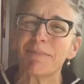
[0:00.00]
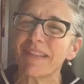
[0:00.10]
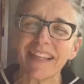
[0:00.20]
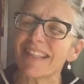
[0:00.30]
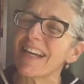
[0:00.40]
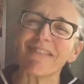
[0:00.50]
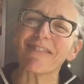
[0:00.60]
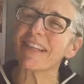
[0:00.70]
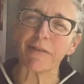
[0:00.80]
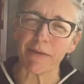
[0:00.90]
But that's not
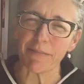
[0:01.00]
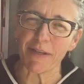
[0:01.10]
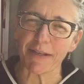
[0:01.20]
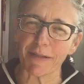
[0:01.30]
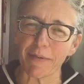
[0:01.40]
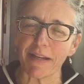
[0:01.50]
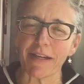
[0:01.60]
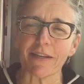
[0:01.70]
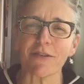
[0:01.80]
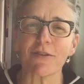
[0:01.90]
really what I'm talking about here.